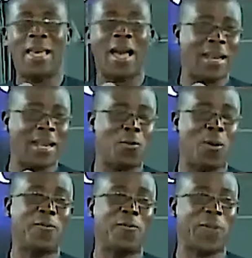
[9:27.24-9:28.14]
he added
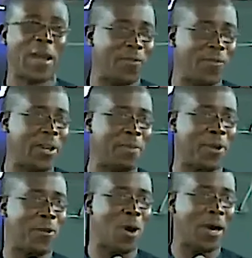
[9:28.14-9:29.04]
one very, very
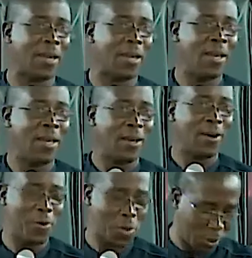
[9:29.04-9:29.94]
big one,
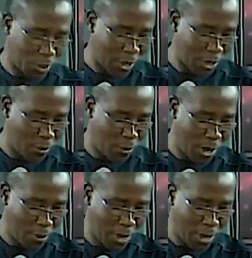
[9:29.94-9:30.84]
which we'll try to narrow